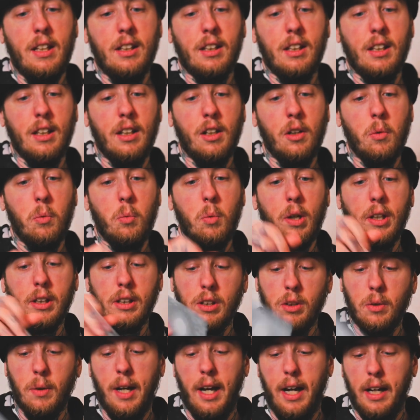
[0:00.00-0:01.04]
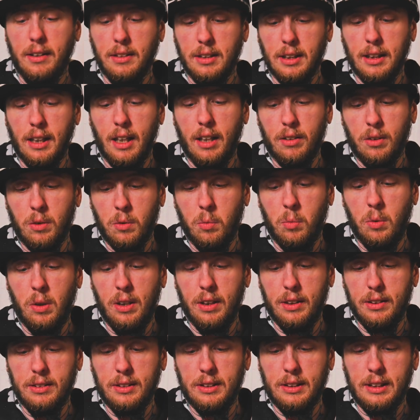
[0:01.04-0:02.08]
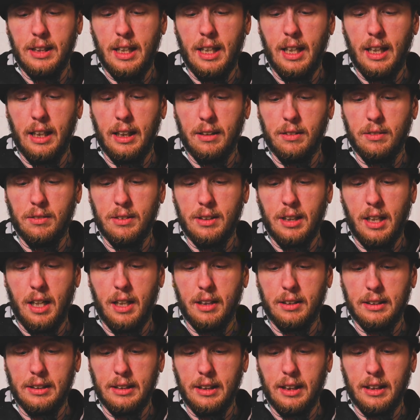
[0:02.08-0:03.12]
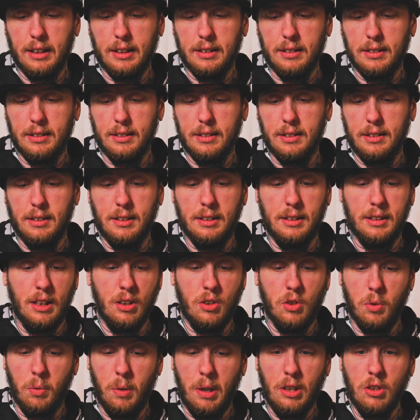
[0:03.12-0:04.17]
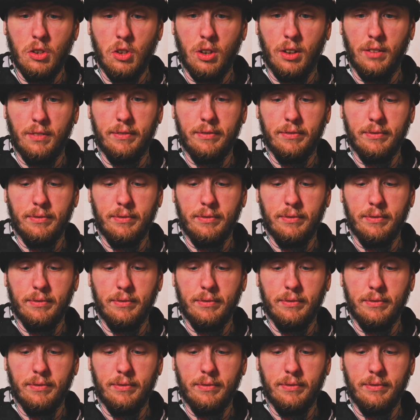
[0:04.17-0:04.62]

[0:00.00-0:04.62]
You know, what you had together was a toxic situation.